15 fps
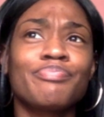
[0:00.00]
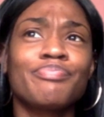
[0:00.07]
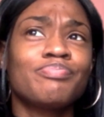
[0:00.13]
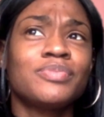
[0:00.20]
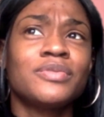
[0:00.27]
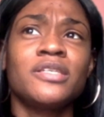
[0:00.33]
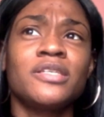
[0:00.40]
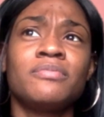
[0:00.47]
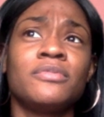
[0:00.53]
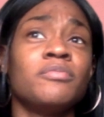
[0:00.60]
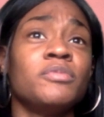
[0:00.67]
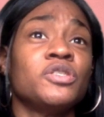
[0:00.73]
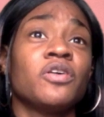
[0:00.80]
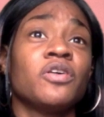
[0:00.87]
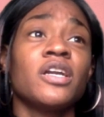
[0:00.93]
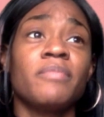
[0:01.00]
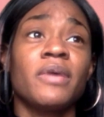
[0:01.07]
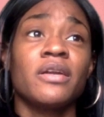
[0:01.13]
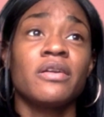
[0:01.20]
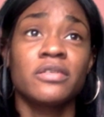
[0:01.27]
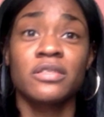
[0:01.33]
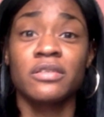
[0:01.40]
did the majority of my
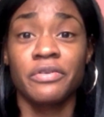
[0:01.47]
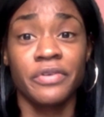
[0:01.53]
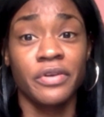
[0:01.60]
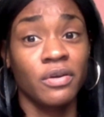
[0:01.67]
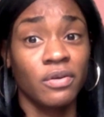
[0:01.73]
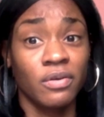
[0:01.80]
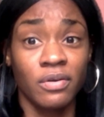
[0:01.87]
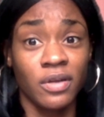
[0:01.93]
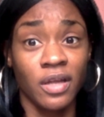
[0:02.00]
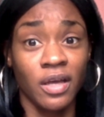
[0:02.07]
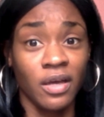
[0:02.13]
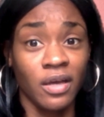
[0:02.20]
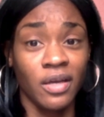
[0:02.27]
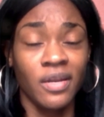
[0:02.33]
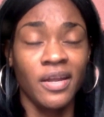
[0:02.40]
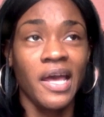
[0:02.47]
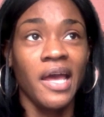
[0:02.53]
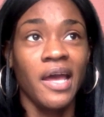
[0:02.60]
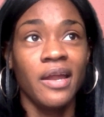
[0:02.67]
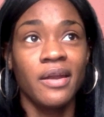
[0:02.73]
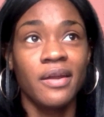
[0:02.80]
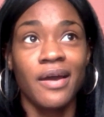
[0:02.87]
nursing career online,
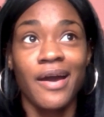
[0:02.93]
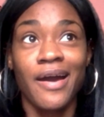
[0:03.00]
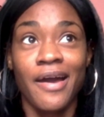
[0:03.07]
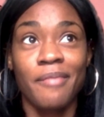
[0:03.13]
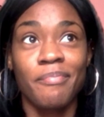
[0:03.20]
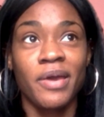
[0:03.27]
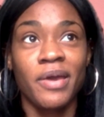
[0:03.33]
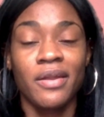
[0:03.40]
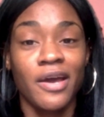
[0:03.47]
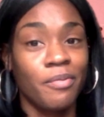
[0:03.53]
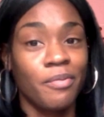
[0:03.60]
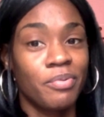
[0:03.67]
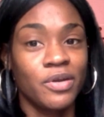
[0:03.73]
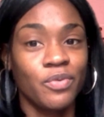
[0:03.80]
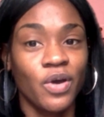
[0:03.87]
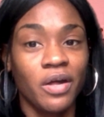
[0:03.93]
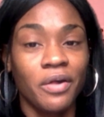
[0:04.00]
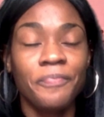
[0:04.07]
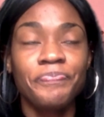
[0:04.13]
and I panned out pretty well.